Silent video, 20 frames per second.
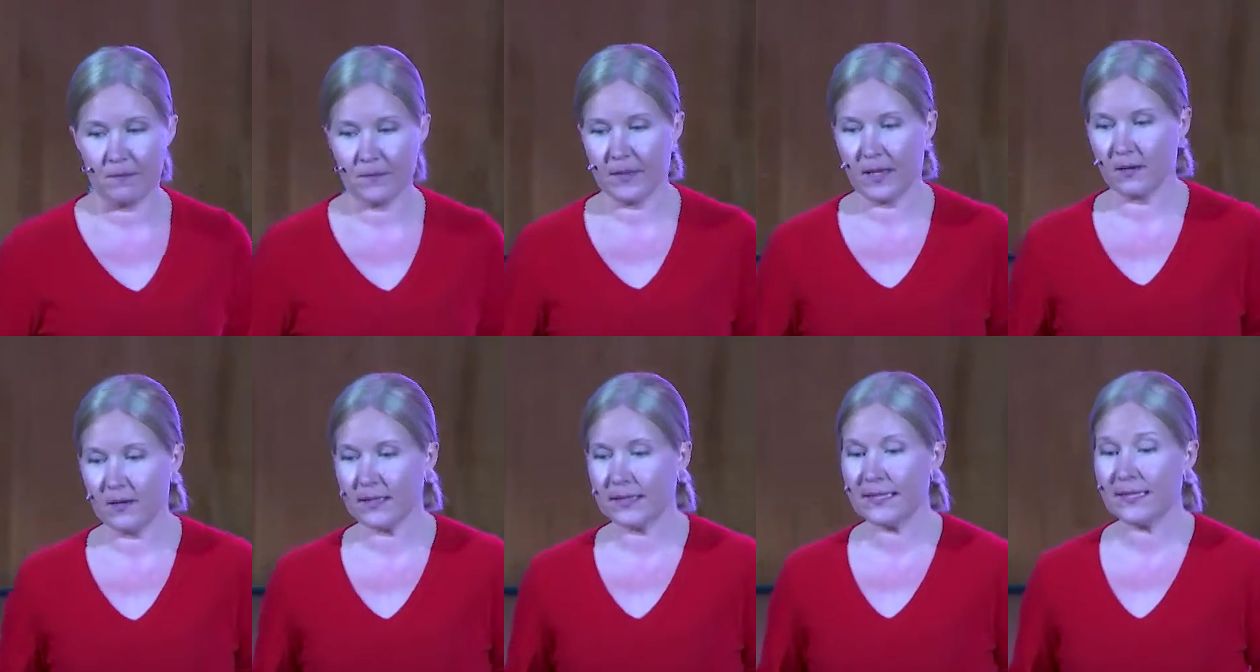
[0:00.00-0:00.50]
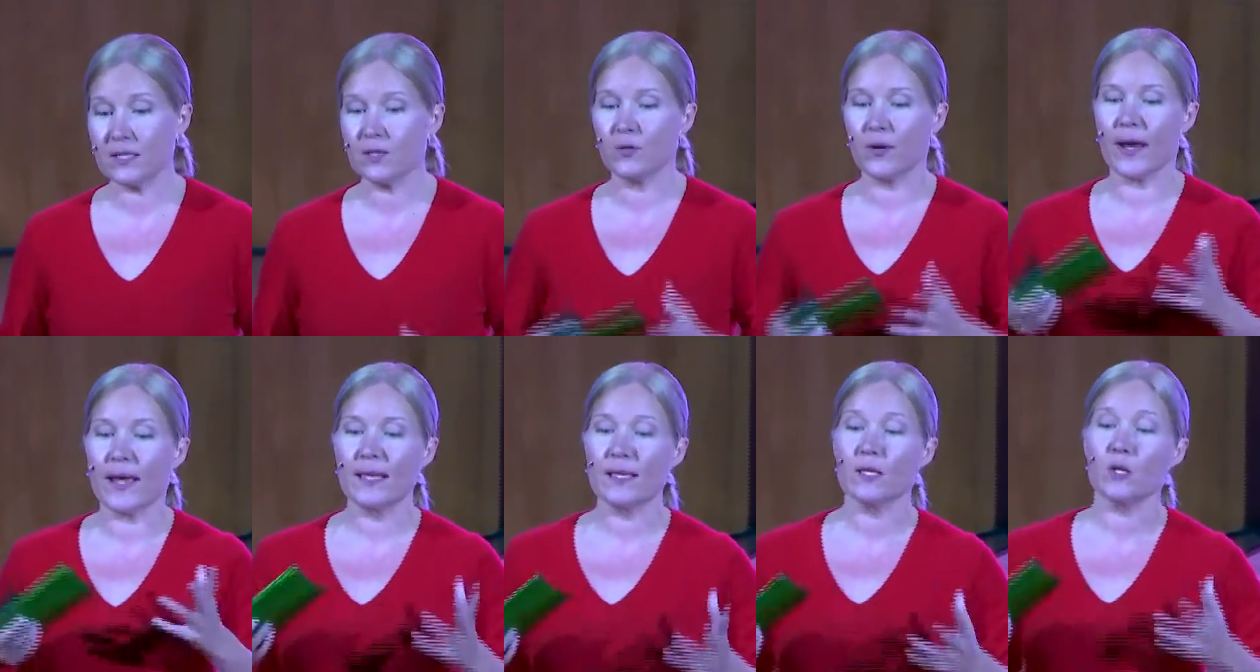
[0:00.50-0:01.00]
There is this
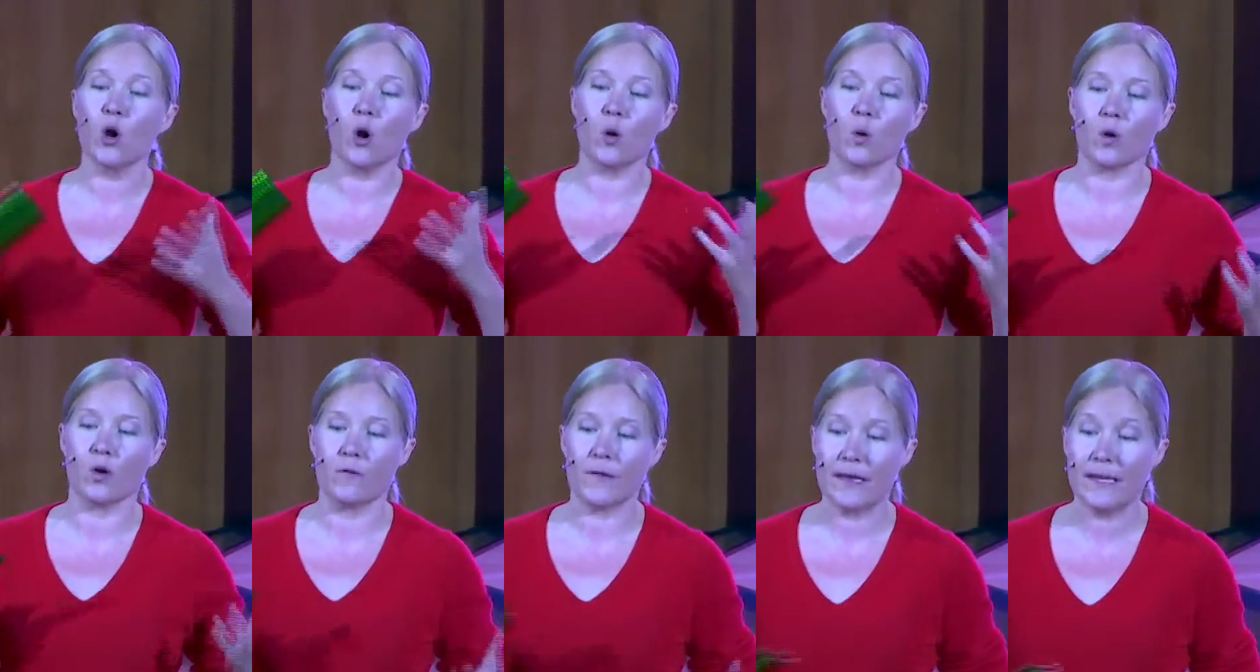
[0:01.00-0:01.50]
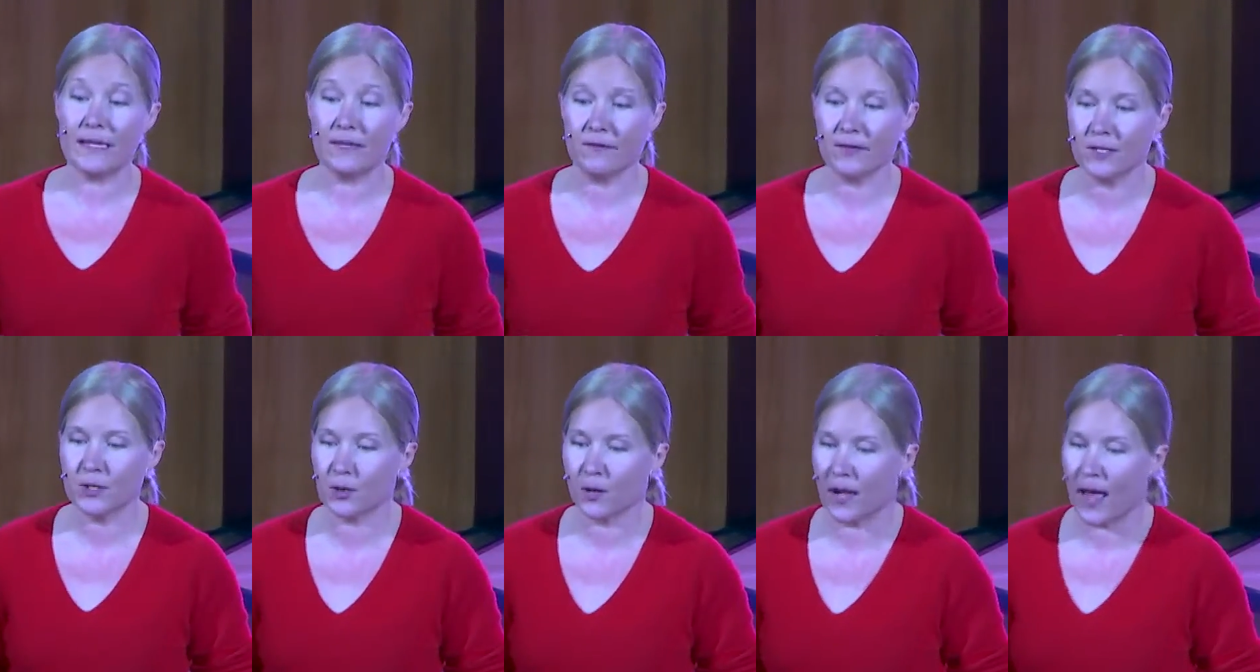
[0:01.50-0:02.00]
great goal of
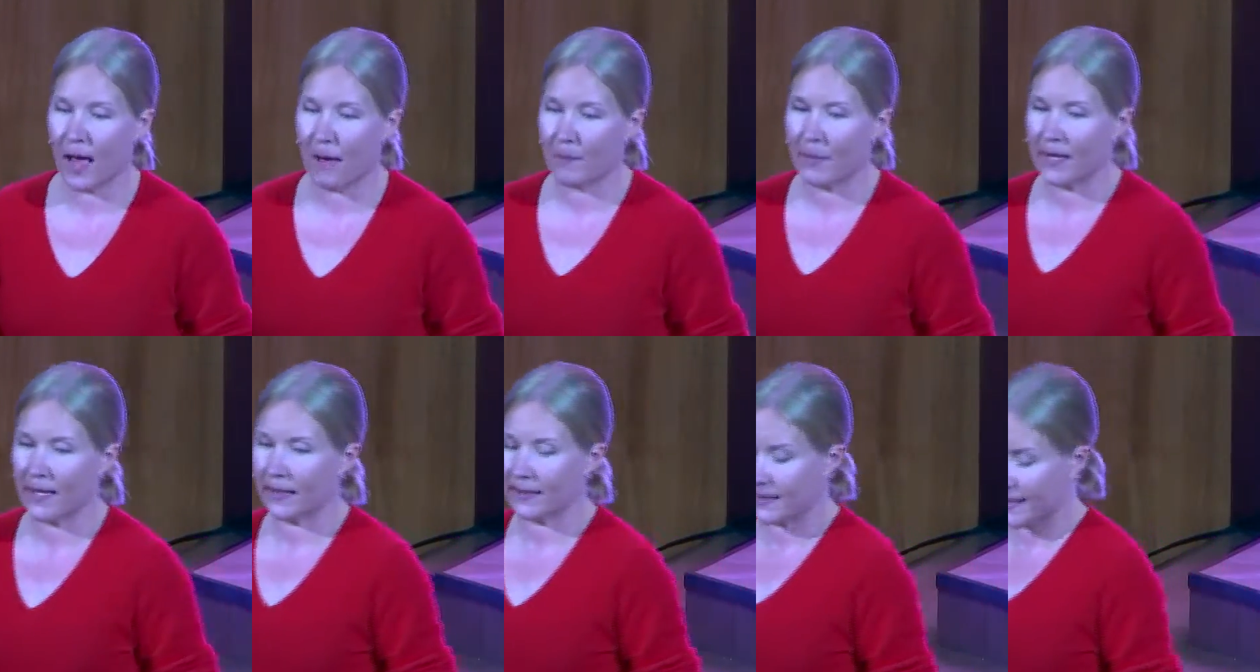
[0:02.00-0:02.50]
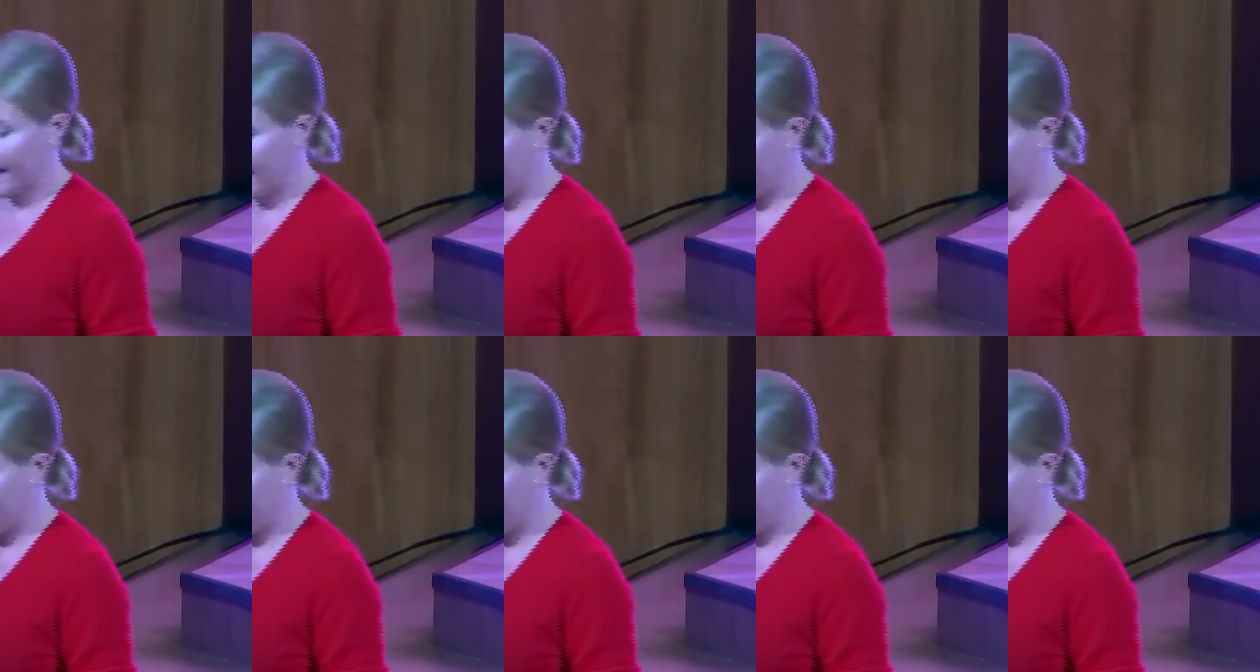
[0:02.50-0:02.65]
individual happiness that